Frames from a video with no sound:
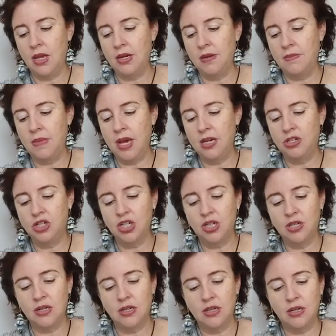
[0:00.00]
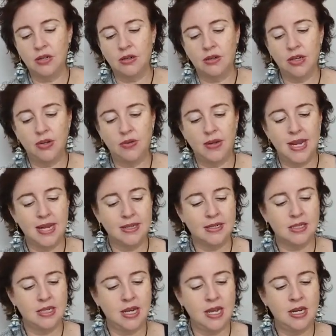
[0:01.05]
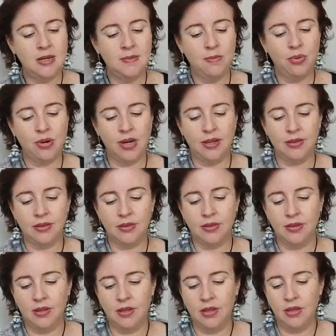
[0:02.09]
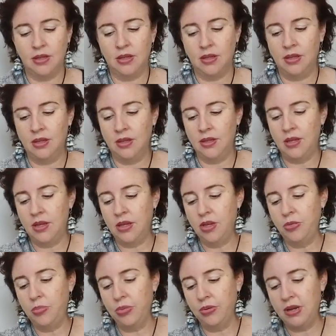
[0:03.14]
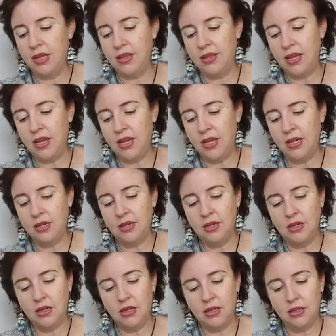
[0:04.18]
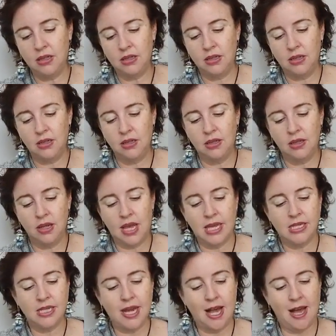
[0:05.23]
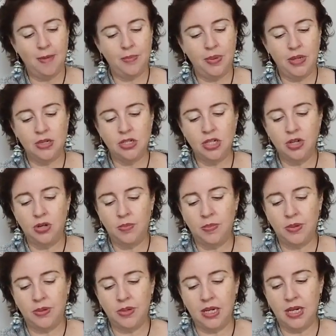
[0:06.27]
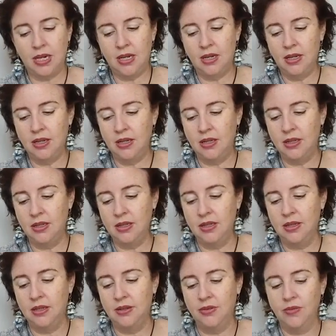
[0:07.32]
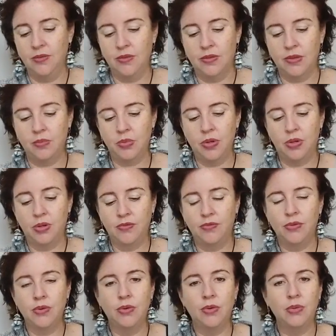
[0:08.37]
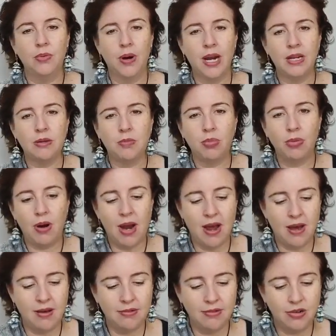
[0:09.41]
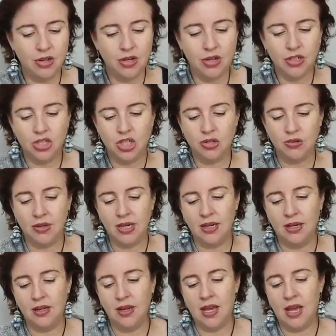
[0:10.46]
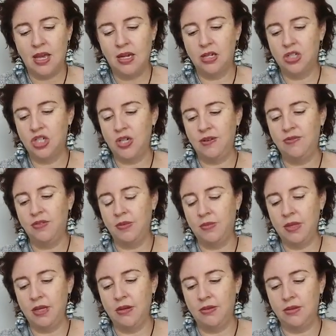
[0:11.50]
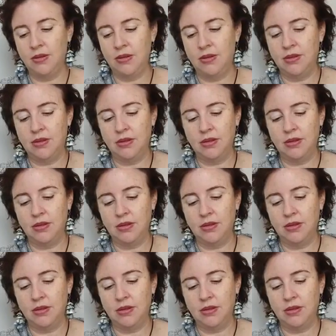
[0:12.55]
imagine on your next in breath that you breathe in and up into your body beautiful red brown nurturing energy from the earth.